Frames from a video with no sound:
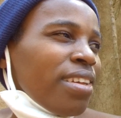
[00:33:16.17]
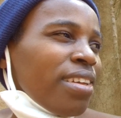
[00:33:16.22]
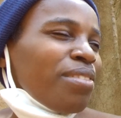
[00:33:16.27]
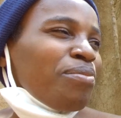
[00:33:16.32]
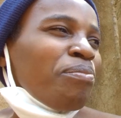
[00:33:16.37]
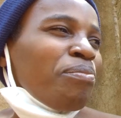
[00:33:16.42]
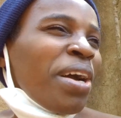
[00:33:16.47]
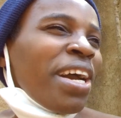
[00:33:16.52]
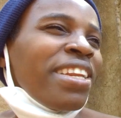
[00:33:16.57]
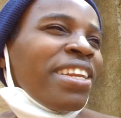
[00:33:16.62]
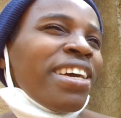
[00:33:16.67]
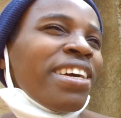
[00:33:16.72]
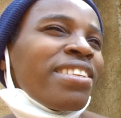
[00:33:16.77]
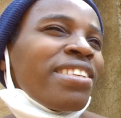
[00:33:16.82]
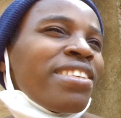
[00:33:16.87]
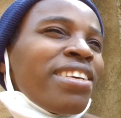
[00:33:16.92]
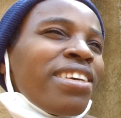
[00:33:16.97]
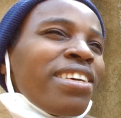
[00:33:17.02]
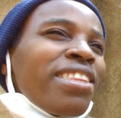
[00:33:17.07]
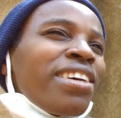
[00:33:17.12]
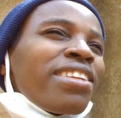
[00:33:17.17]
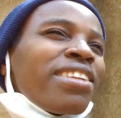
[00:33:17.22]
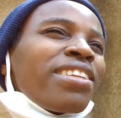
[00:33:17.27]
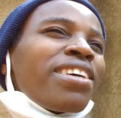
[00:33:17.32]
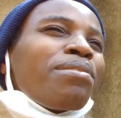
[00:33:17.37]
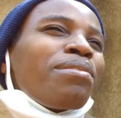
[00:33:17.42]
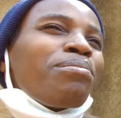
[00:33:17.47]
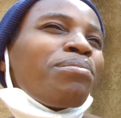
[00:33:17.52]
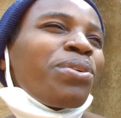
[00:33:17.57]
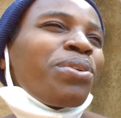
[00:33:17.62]
My dad said that
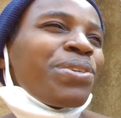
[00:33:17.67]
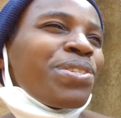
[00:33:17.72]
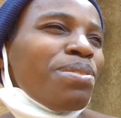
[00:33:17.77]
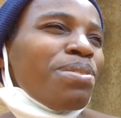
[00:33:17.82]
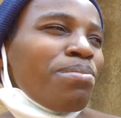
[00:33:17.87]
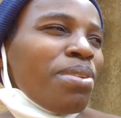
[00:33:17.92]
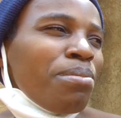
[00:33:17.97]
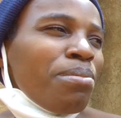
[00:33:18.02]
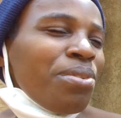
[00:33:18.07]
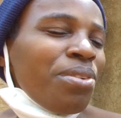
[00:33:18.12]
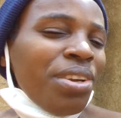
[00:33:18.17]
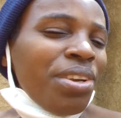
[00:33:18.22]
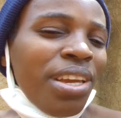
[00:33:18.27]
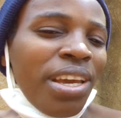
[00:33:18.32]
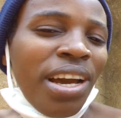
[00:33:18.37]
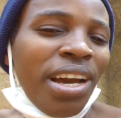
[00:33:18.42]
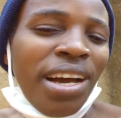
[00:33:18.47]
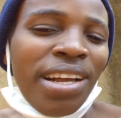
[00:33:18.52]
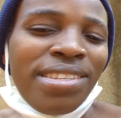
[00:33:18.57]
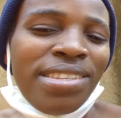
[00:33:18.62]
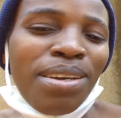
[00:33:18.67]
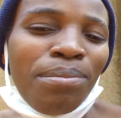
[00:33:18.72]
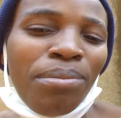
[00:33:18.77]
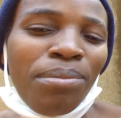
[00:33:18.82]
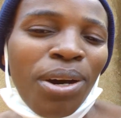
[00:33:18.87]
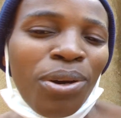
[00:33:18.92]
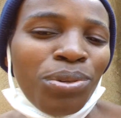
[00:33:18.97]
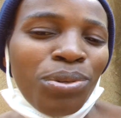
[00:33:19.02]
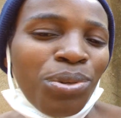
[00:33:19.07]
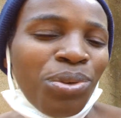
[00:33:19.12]
the most memory he has
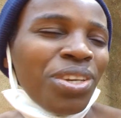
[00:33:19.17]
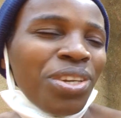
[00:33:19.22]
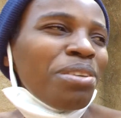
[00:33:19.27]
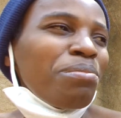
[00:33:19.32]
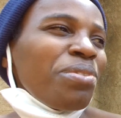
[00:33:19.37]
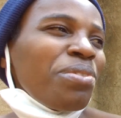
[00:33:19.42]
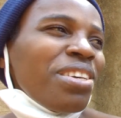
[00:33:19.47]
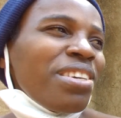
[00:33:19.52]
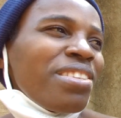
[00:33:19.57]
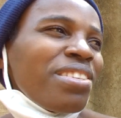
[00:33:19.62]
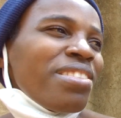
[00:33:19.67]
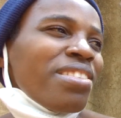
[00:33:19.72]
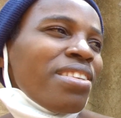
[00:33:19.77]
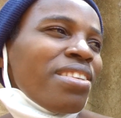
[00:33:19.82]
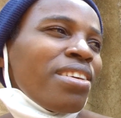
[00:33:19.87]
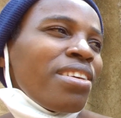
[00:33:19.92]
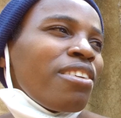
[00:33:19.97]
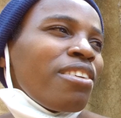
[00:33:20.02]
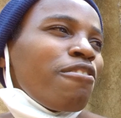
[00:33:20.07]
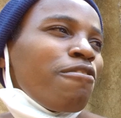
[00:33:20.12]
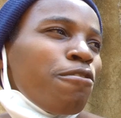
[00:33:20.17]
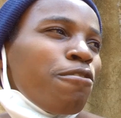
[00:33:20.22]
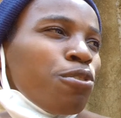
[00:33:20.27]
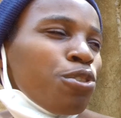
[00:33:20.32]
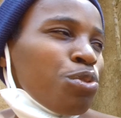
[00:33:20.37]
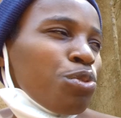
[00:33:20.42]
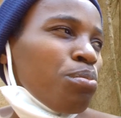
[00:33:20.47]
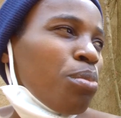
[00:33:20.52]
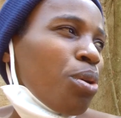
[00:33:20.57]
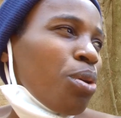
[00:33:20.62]
about him is
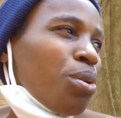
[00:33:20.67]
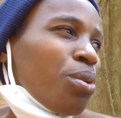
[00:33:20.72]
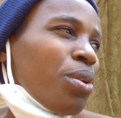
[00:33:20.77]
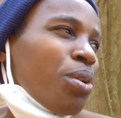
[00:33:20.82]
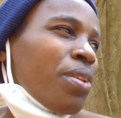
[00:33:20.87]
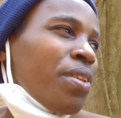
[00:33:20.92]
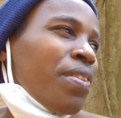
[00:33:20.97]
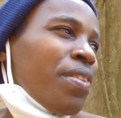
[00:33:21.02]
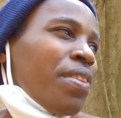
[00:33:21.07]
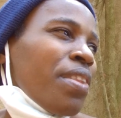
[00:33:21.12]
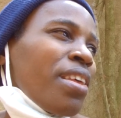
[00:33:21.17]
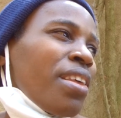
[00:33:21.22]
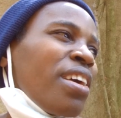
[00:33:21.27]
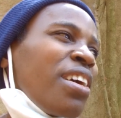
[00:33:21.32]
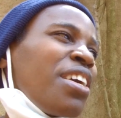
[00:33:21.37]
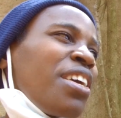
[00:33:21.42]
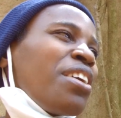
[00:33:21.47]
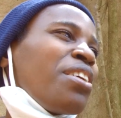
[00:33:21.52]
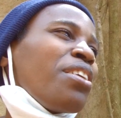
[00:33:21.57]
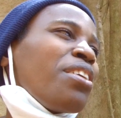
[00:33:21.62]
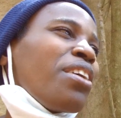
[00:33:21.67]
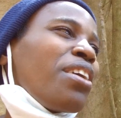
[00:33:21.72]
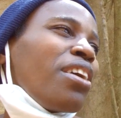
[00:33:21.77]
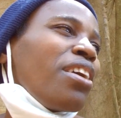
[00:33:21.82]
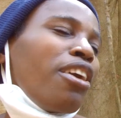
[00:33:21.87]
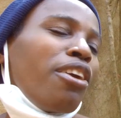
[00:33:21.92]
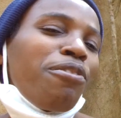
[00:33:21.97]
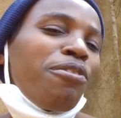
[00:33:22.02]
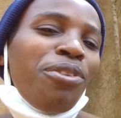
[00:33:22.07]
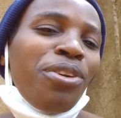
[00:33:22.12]
football.
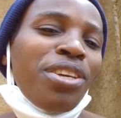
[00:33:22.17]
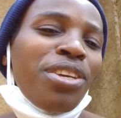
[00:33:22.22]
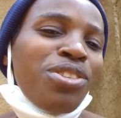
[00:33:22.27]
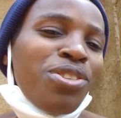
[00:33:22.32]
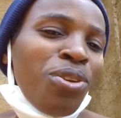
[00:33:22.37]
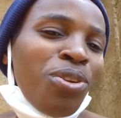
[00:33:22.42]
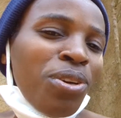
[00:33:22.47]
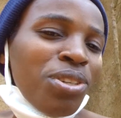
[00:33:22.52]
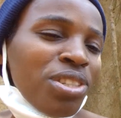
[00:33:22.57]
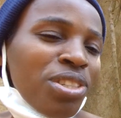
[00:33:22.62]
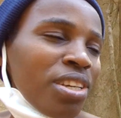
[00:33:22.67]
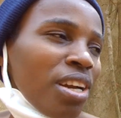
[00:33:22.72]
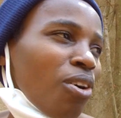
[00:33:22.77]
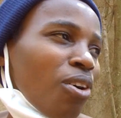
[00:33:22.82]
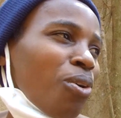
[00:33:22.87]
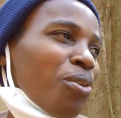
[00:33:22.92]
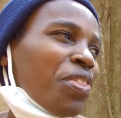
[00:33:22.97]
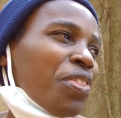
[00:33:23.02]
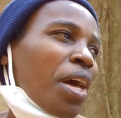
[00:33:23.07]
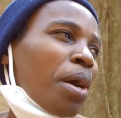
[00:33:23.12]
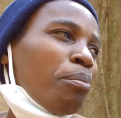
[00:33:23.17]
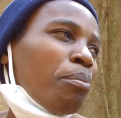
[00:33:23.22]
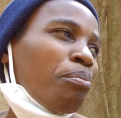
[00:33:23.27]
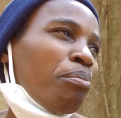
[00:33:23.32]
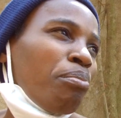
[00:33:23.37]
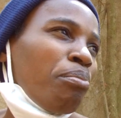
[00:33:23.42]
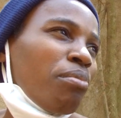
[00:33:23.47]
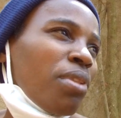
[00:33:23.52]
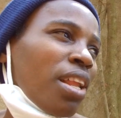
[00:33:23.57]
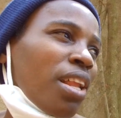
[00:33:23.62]
If he's not on the
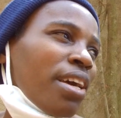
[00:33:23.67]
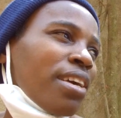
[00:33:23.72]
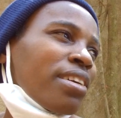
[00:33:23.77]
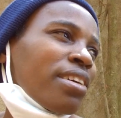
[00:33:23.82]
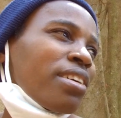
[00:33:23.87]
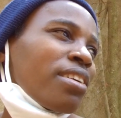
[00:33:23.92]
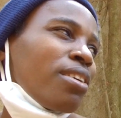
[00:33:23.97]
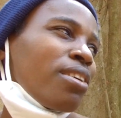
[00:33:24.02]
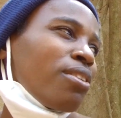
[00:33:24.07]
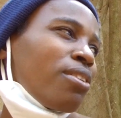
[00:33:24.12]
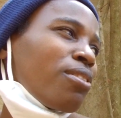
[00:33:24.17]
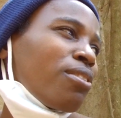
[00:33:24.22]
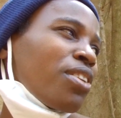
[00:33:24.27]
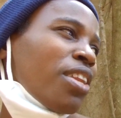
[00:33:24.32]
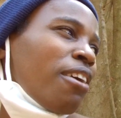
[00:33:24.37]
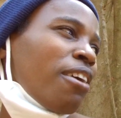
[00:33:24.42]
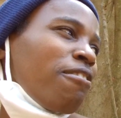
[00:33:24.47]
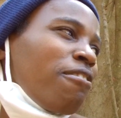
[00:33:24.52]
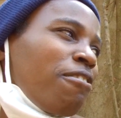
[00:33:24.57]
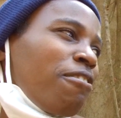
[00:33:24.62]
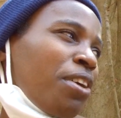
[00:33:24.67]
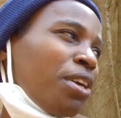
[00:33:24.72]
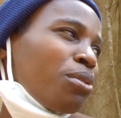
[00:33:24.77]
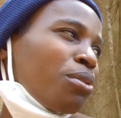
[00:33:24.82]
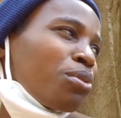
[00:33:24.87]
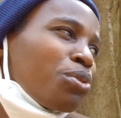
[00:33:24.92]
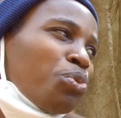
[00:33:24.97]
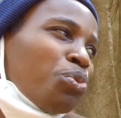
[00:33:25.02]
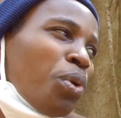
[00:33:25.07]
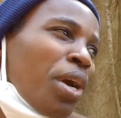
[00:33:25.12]

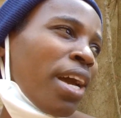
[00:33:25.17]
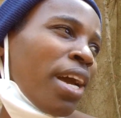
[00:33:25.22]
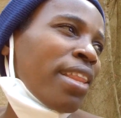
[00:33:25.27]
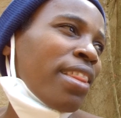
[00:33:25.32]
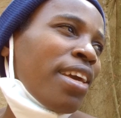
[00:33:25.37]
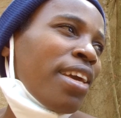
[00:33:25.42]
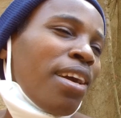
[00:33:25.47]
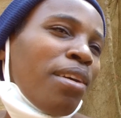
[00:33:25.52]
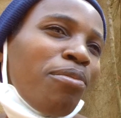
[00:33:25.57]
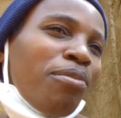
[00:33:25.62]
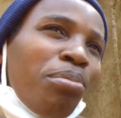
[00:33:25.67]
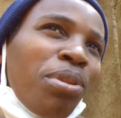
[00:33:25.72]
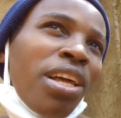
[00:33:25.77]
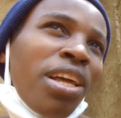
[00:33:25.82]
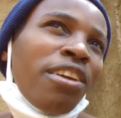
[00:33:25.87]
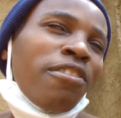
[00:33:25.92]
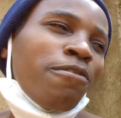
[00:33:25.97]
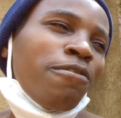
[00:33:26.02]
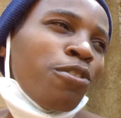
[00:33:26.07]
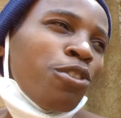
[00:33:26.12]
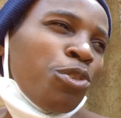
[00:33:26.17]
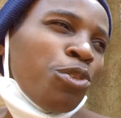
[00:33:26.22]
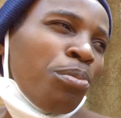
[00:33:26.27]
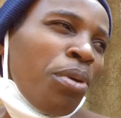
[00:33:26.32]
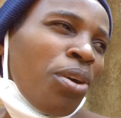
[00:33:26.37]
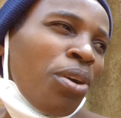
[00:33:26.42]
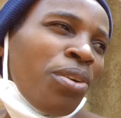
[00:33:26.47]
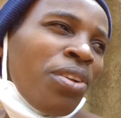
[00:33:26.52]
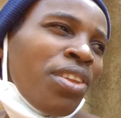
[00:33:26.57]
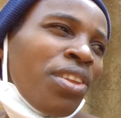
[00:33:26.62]
field where they are playing
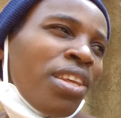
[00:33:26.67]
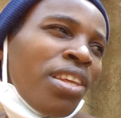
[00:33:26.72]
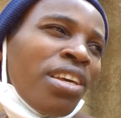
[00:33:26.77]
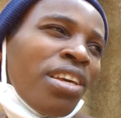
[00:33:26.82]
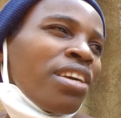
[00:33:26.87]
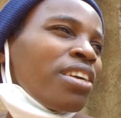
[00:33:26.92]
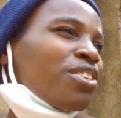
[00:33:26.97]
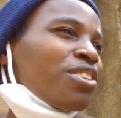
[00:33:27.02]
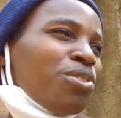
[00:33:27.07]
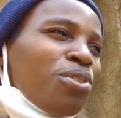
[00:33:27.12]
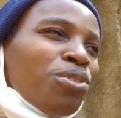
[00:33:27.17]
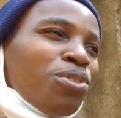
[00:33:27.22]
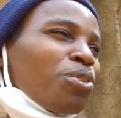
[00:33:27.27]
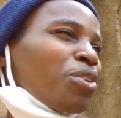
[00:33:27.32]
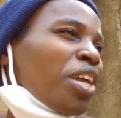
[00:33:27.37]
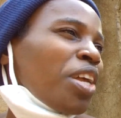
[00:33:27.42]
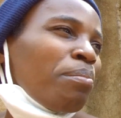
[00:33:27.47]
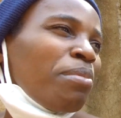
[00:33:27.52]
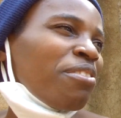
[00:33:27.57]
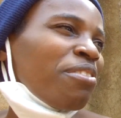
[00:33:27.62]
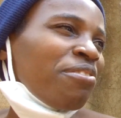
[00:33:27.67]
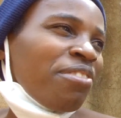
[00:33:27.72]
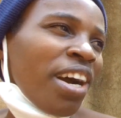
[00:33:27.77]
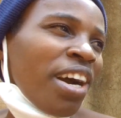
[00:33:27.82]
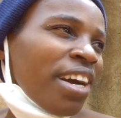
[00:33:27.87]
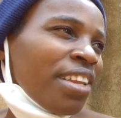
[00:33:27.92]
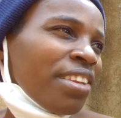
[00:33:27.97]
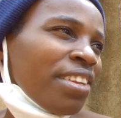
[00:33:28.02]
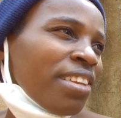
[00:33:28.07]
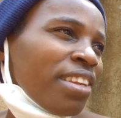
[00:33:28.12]
football, it's not gonna be
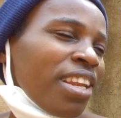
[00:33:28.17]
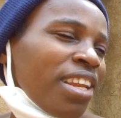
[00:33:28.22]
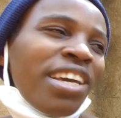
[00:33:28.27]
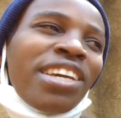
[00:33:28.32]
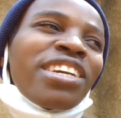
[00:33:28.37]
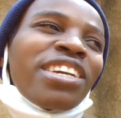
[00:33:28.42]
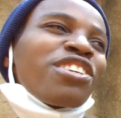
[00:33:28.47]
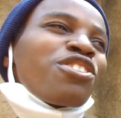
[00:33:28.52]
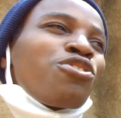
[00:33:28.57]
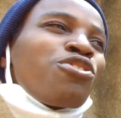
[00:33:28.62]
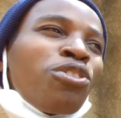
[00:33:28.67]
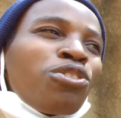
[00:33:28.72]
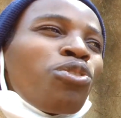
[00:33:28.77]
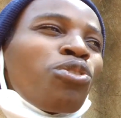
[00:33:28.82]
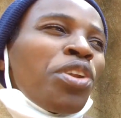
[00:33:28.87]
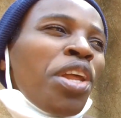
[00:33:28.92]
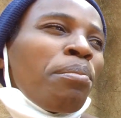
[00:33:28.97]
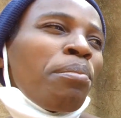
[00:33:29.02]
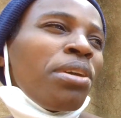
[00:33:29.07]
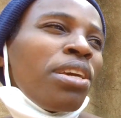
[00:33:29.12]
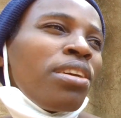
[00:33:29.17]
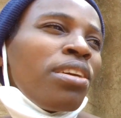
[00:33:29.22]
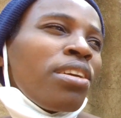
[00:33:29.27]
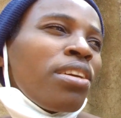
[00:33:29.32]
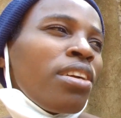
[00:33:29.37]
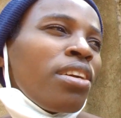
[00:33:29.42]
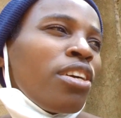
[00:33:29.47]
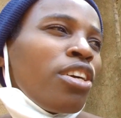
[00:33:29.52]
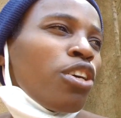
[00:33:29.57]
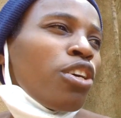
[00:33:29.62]
fun. Like it's not gonna be
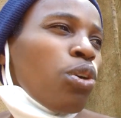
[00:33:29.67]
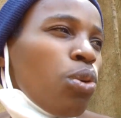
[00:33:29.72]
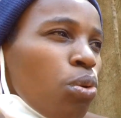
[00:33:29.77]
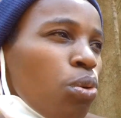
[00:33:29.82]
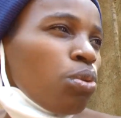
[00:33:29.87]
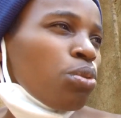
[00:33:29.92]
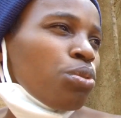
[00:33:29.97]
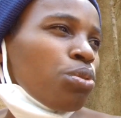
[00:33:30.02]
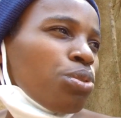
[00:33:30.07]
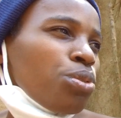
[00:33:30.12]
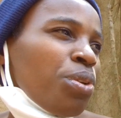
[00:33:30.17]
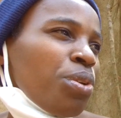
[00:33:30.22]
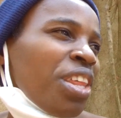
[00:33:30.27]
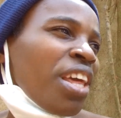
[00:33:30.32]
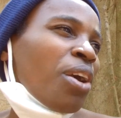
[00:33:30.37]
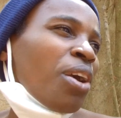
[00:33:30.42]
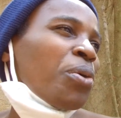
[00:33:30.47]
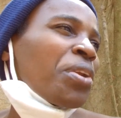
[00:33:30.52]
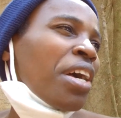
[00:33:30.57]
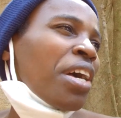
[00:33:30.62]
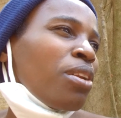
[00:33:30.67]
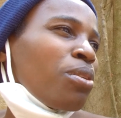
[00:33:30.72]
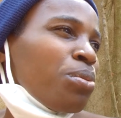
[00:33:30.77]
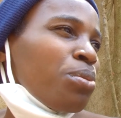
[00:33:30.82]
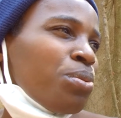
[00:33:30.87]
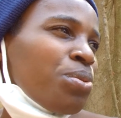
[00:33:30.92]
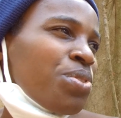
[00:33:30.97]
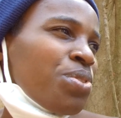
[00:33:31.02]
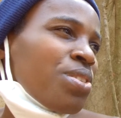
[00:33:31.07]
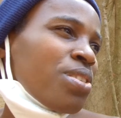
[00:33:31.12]
good. They are gonna
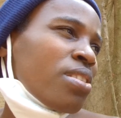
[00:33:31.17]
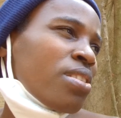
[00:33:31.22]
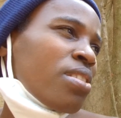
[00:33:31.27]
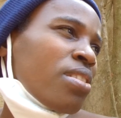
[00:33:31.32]
lose.